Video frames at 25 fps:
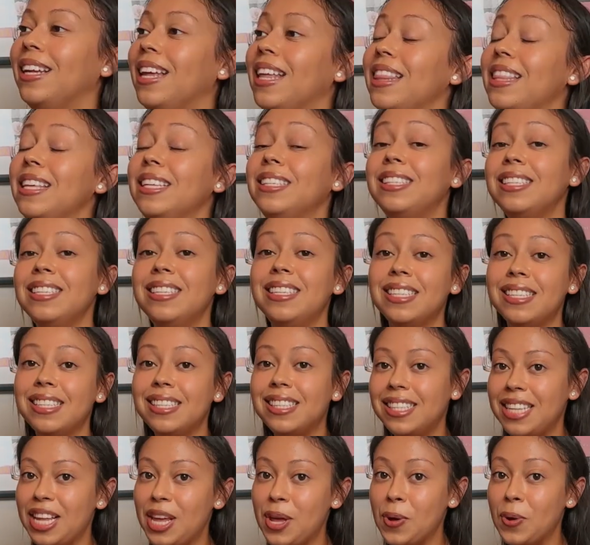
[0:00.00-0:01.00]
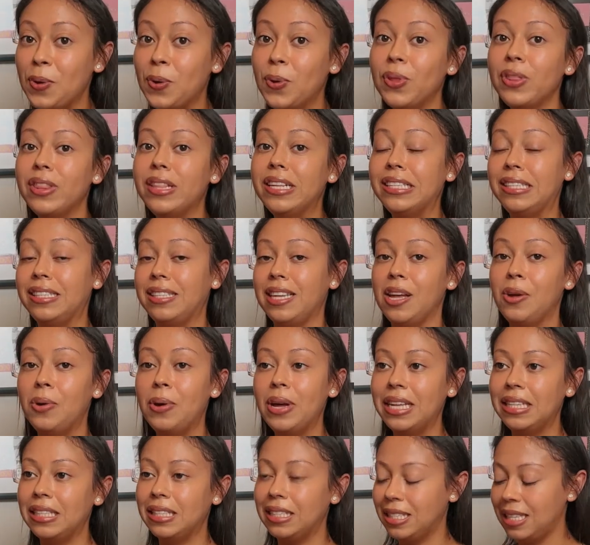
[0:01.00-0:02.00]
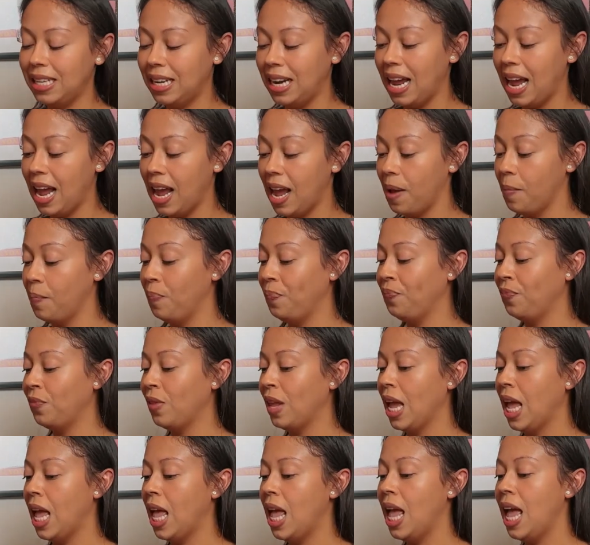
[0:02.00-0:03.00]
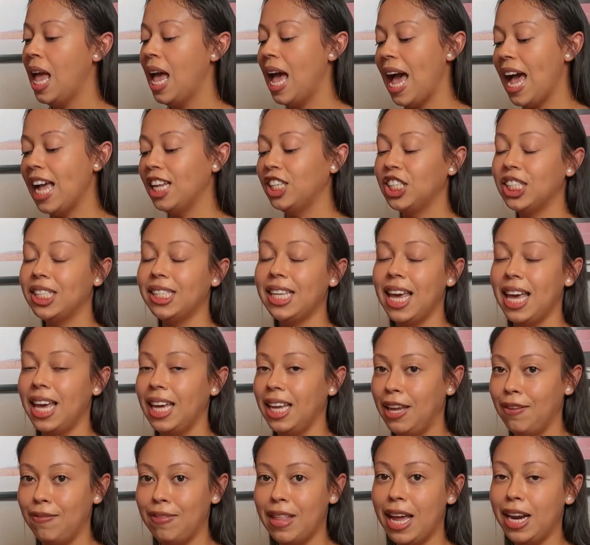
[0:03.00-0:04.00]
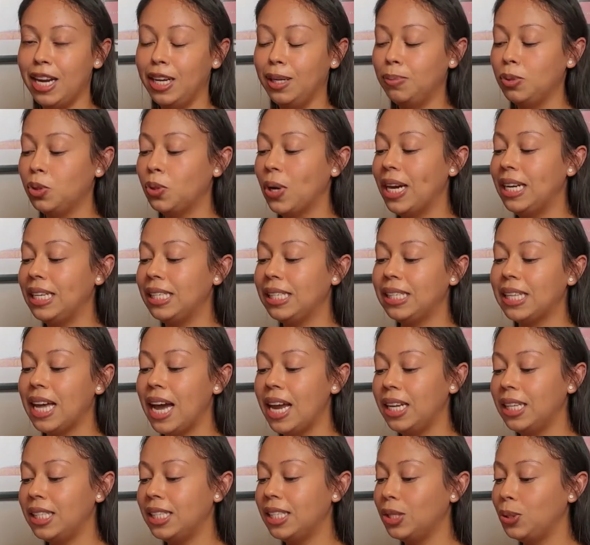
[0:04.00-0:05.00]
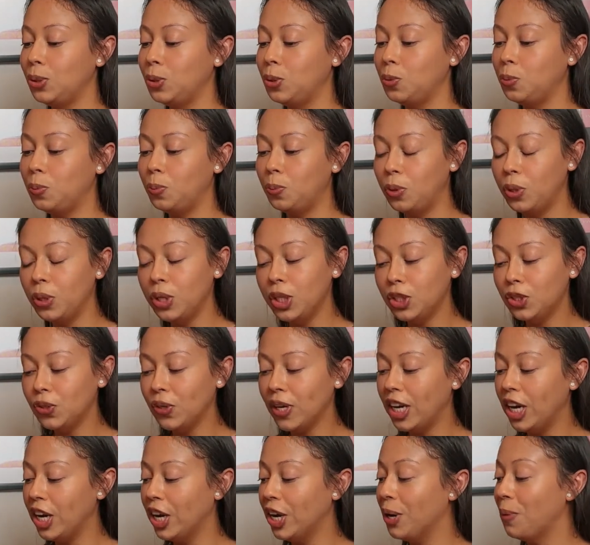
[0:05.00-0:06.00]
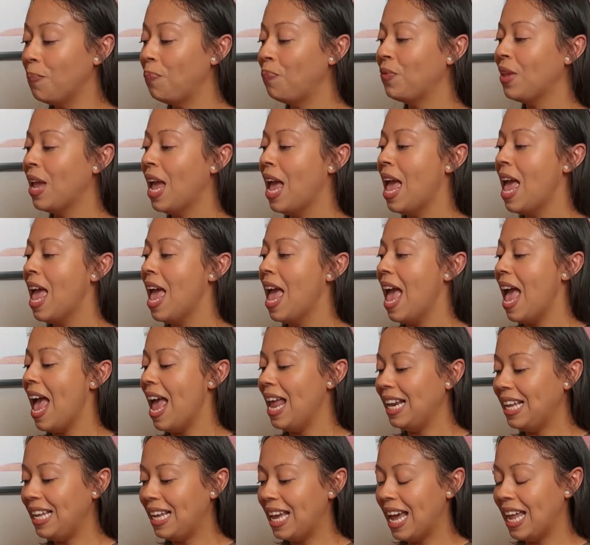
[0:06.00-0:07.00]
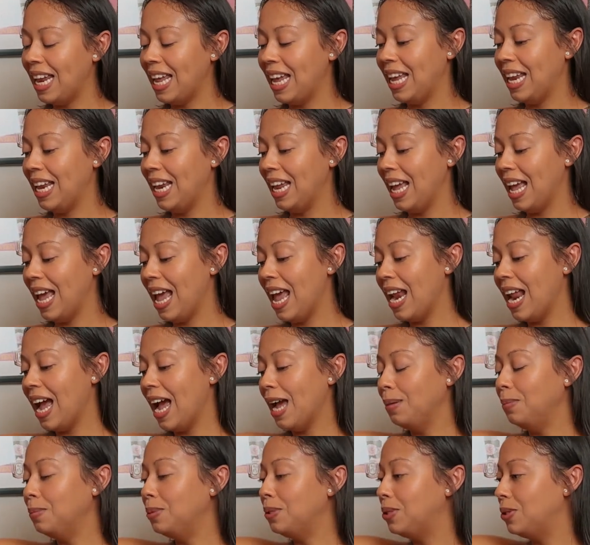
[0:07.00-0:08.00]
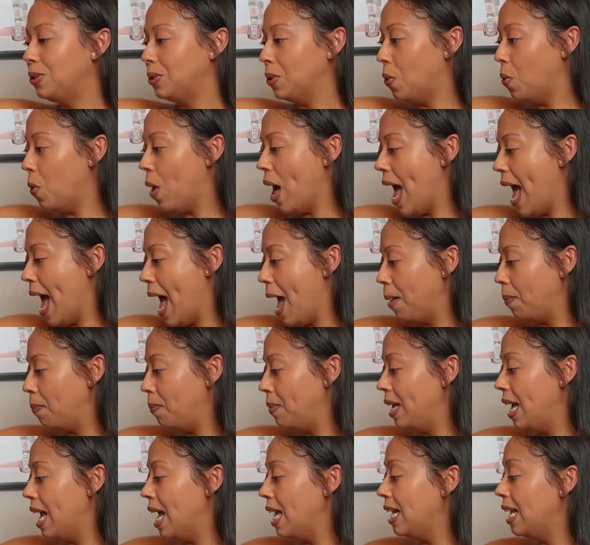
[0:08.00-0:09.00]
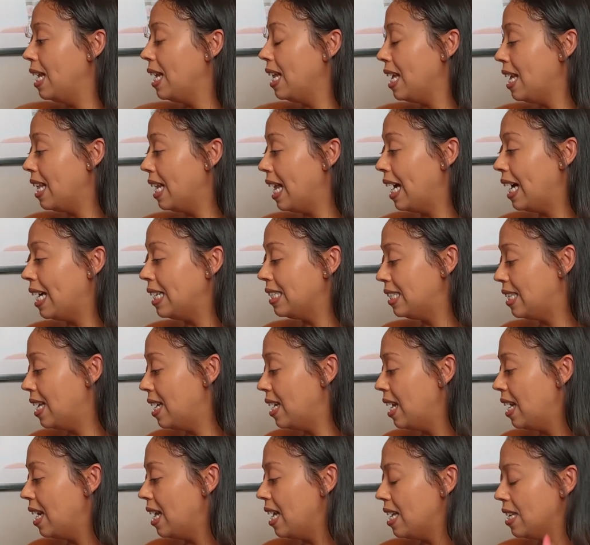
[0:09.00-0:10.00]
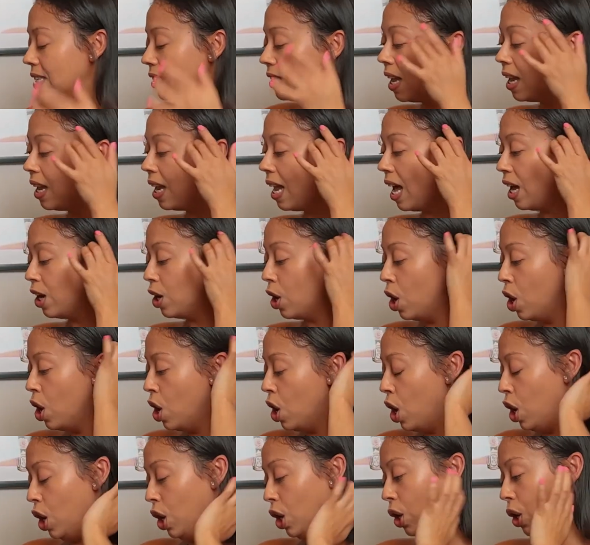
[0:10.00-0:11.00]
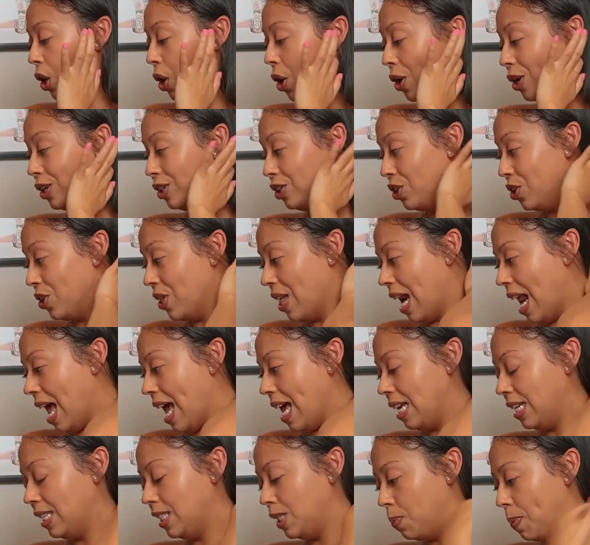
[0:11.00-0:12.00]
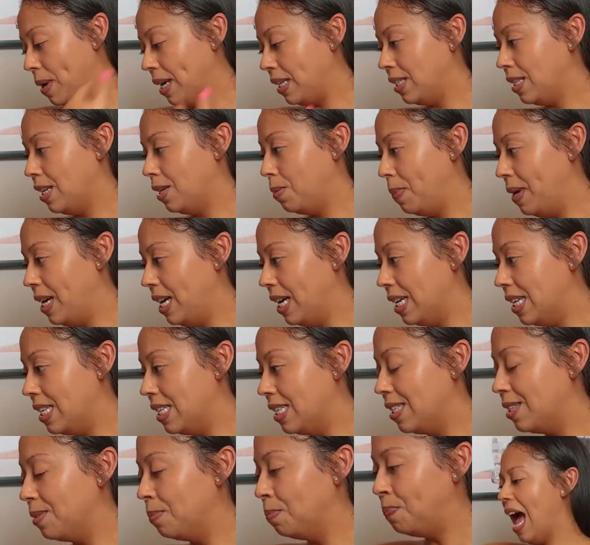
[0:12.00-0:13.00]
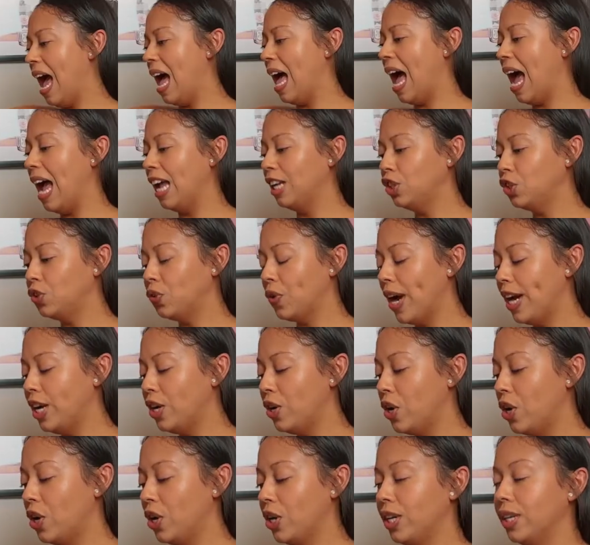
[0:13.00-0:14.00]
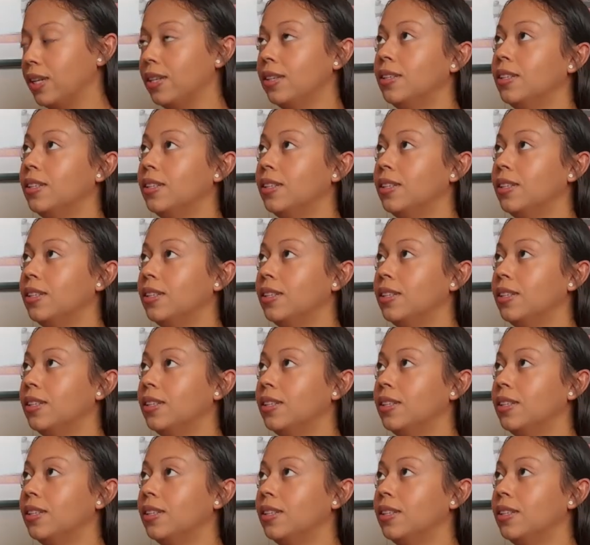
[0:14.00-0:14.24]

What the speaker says: this is a steal. The sale ends today. I just can't give that up. So I decided to pull the trigger and get it, and I'm so happy. And it, like I said, it is a lot larger than I expected, because I tried on